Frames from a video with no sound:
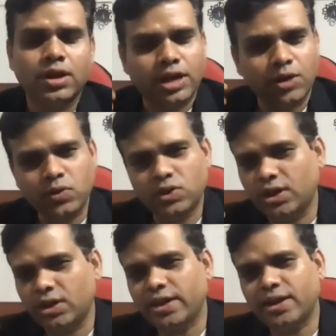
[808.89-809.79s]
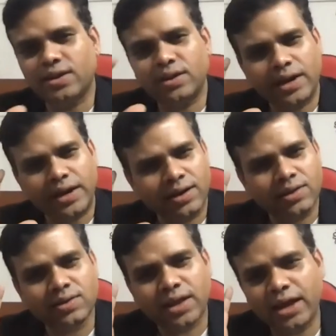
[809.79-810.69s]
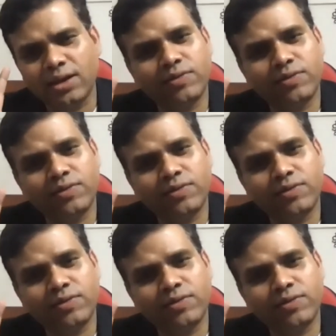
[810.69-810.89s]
Can we share that and at least tag